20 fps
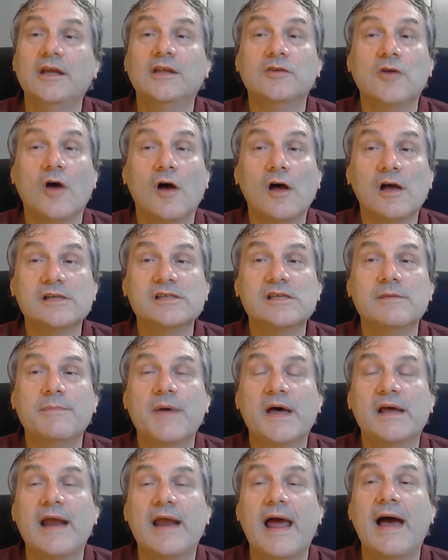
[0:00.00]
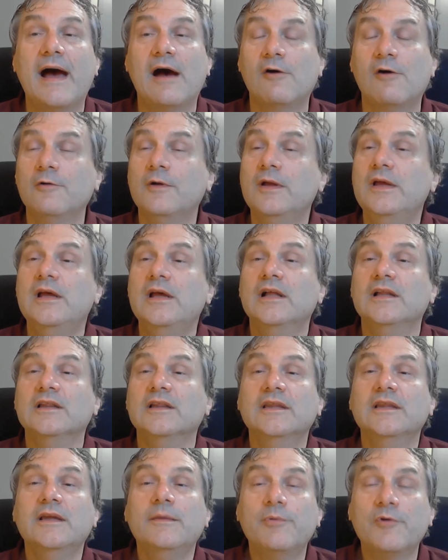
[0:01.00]
It talks about how
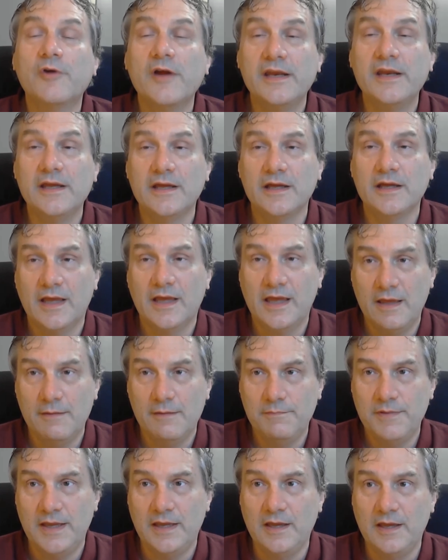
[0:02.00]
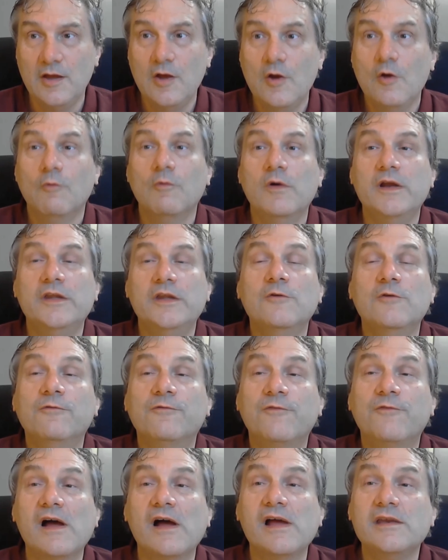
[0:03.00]
liberating it can be when you
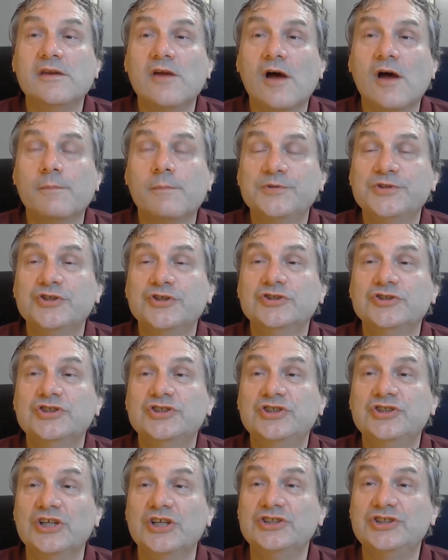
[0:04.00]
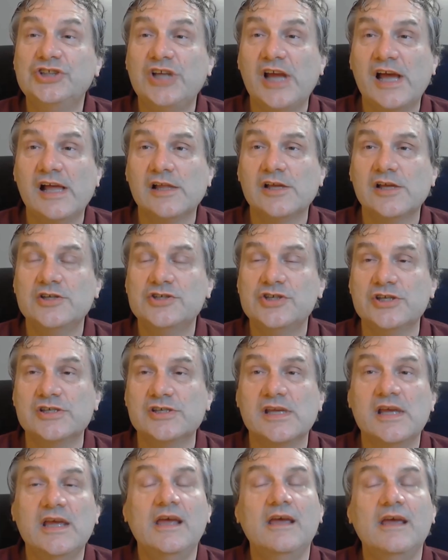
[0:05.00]
find options to challenges.